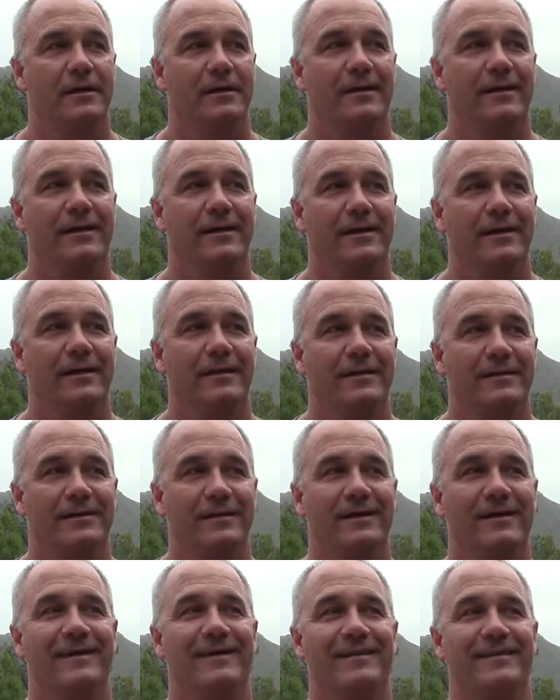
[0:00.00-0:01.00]
and
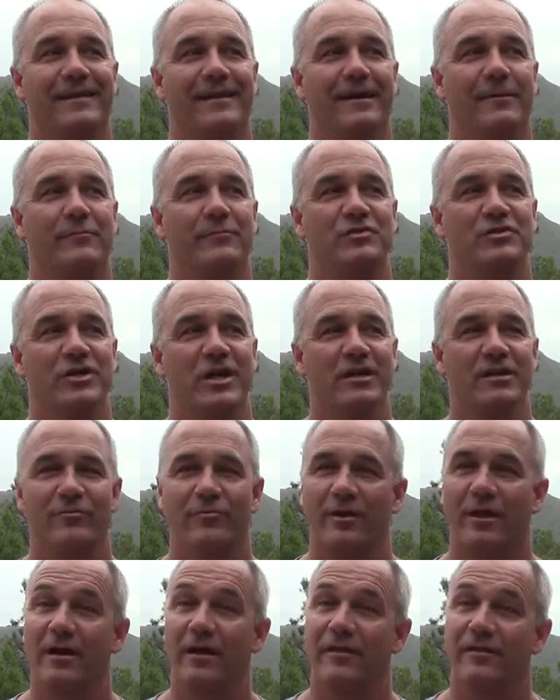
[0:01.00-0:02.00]
that I'm
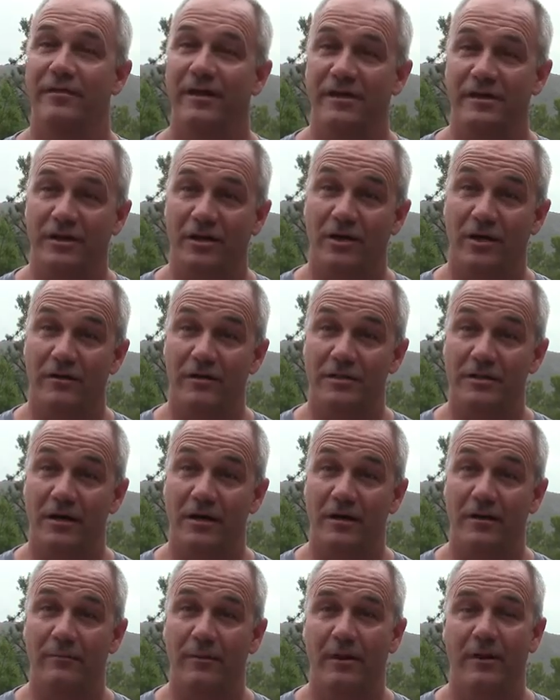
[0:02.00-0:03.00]
genuine and authentic all the
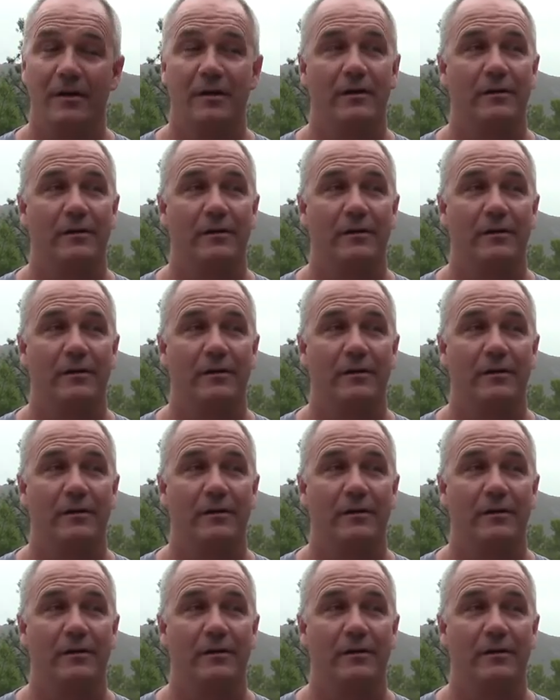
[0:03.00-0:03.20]
time,